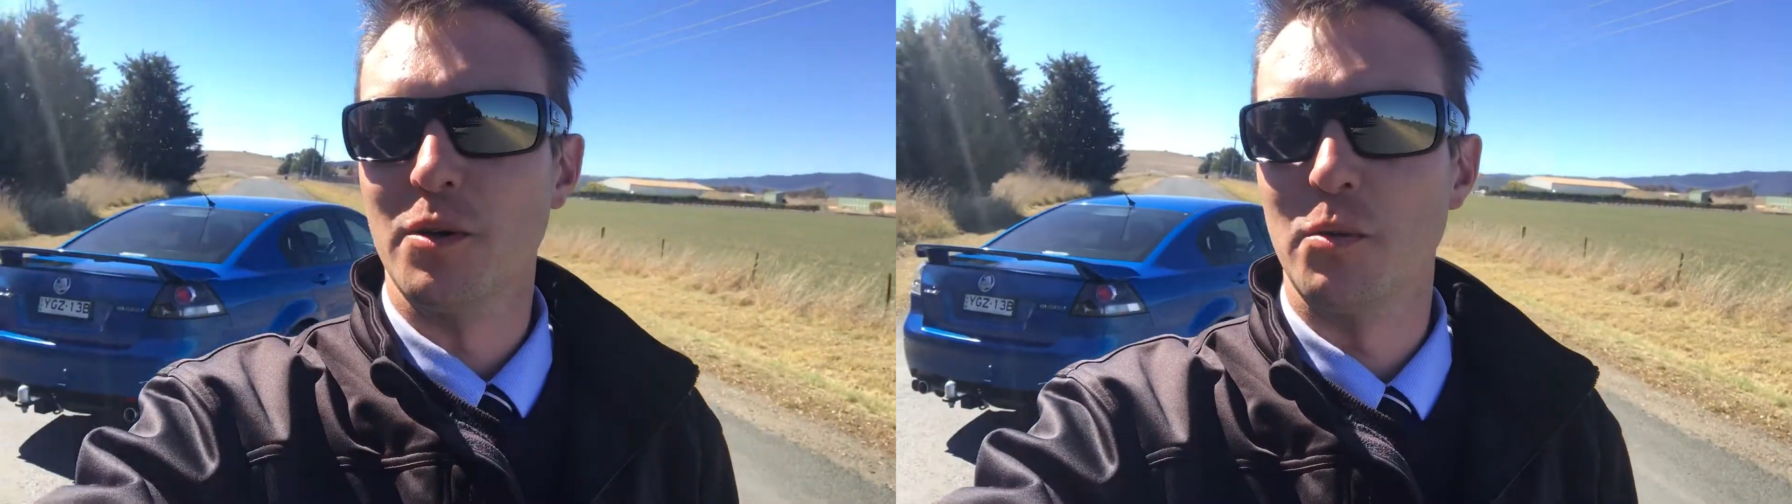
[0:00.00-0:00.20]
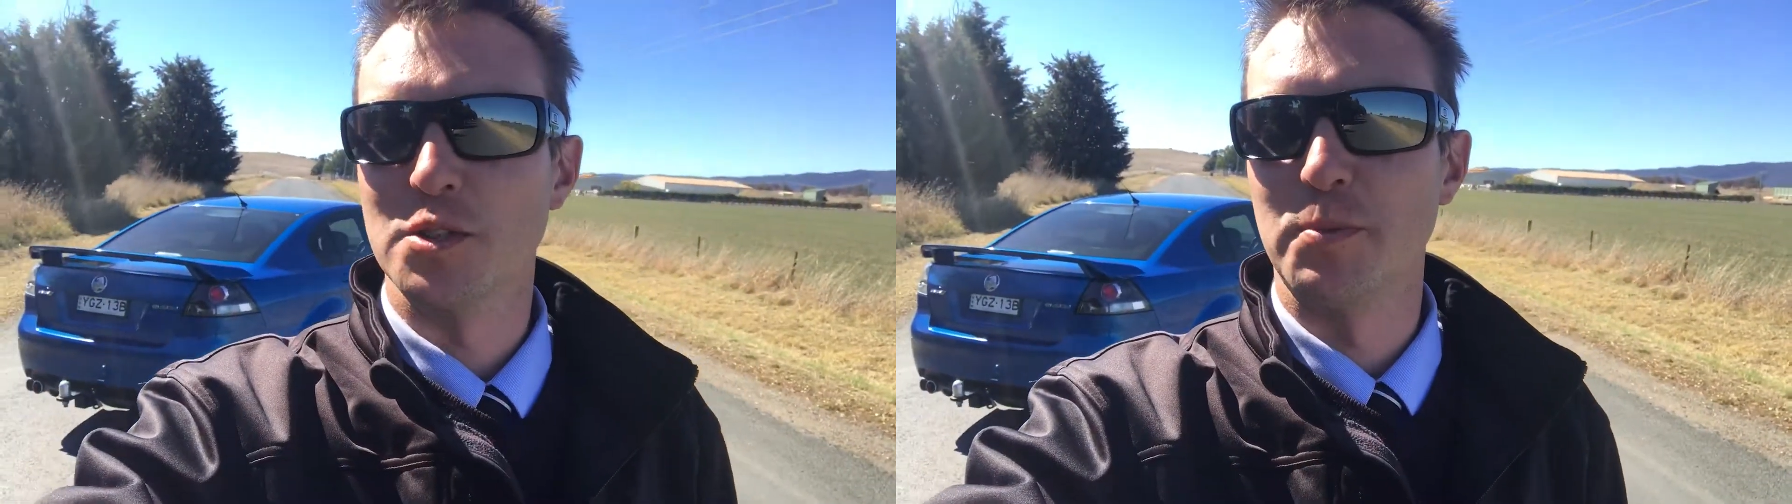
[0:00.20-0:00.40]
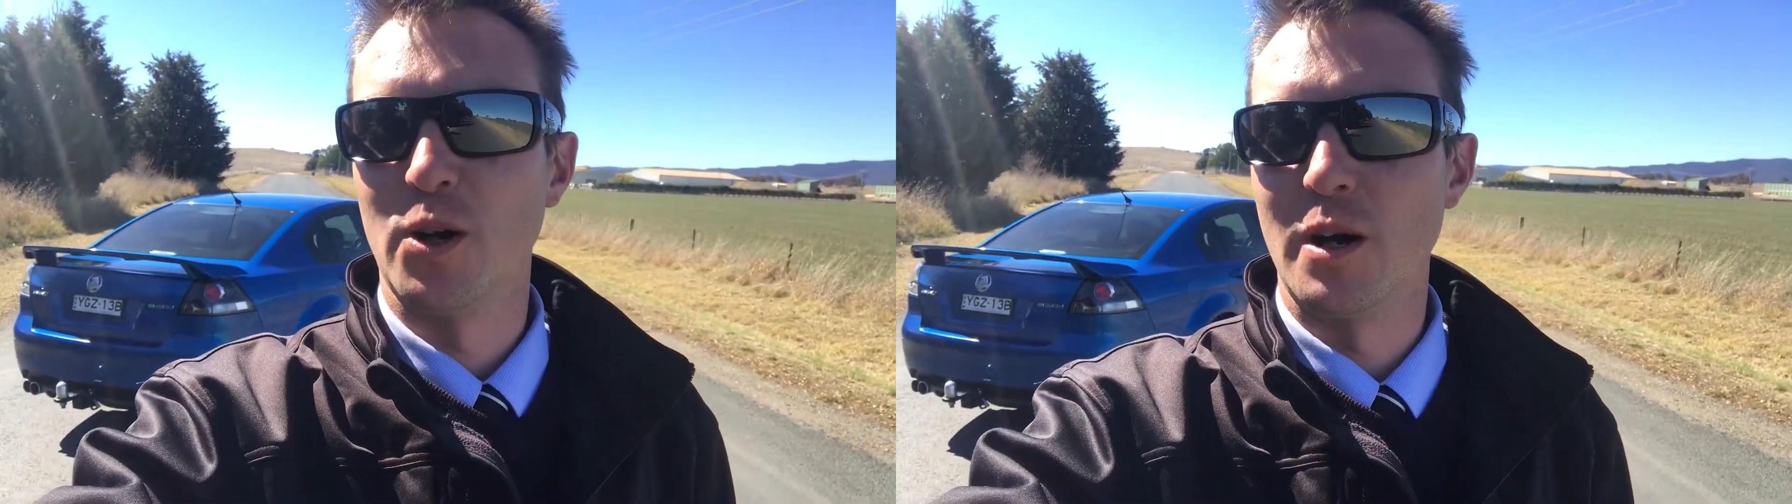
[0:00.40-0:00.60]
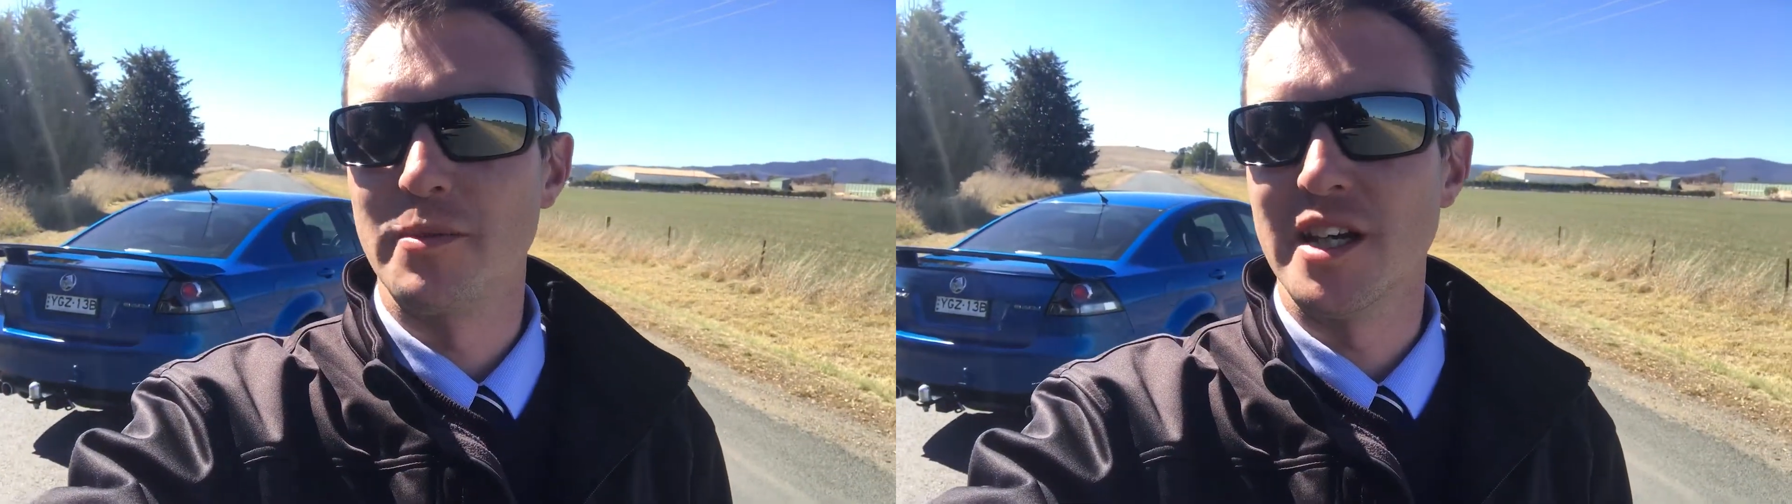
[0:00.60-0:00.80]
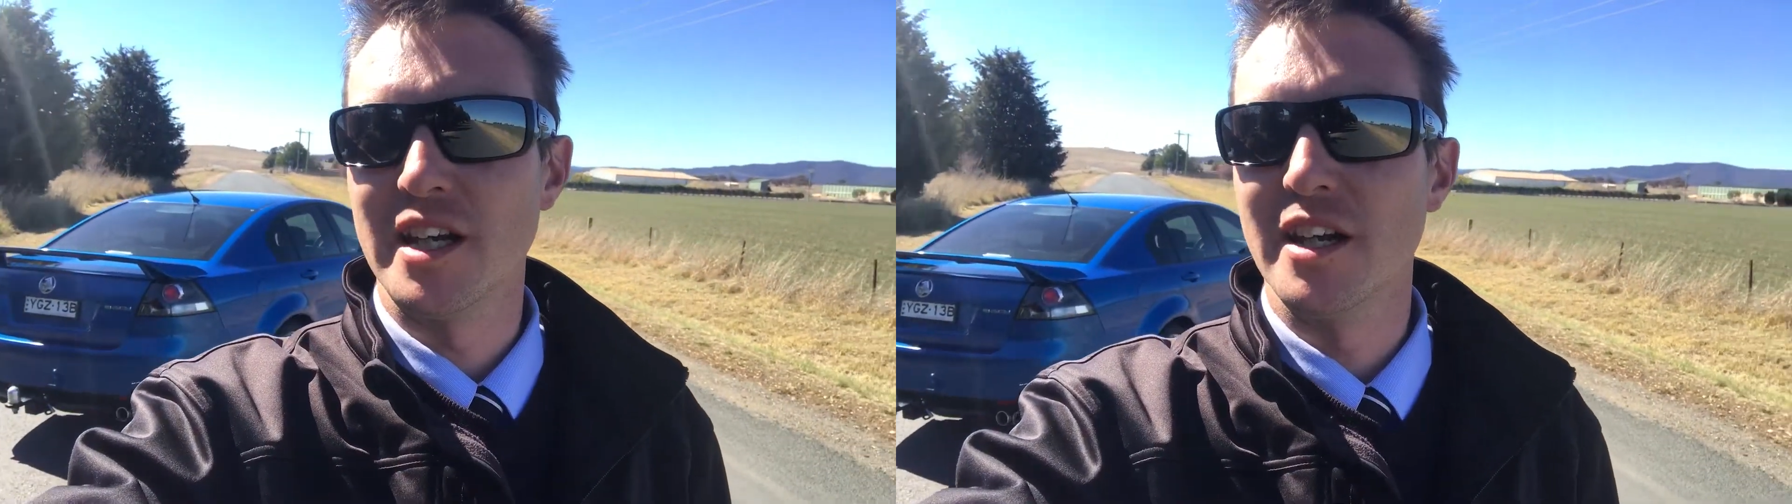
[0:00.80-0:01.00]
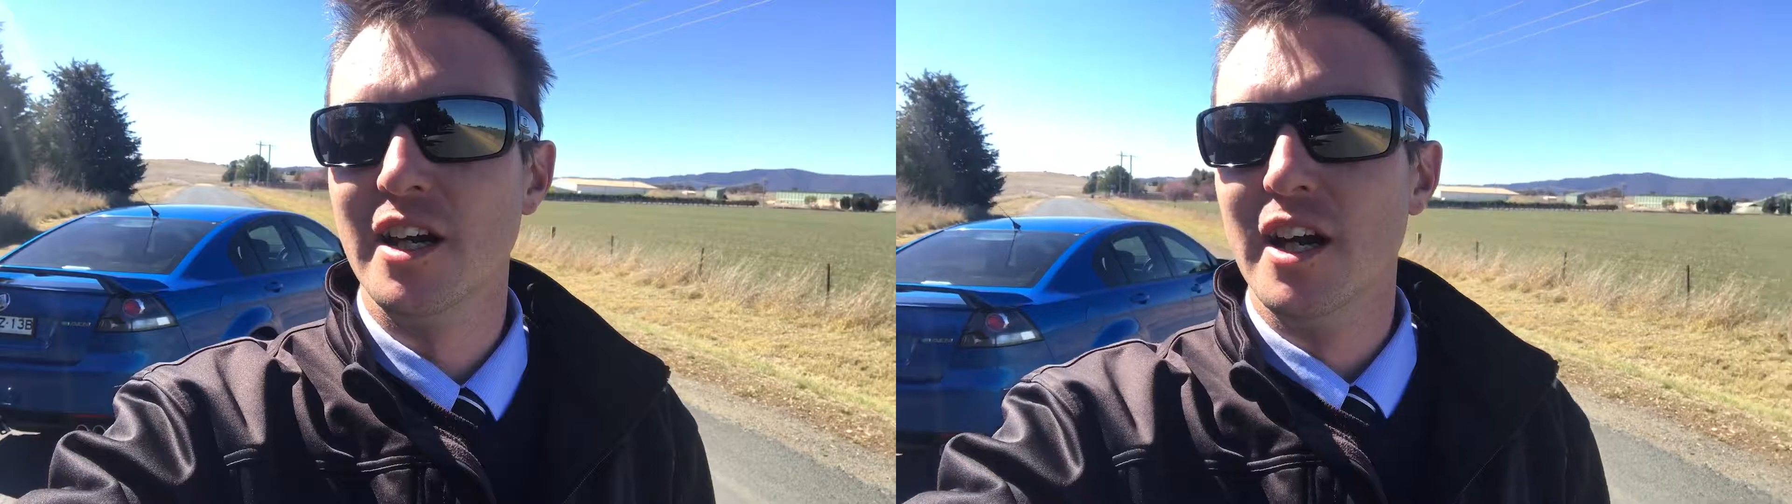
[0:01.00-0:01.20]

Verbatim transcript: what's behind me here.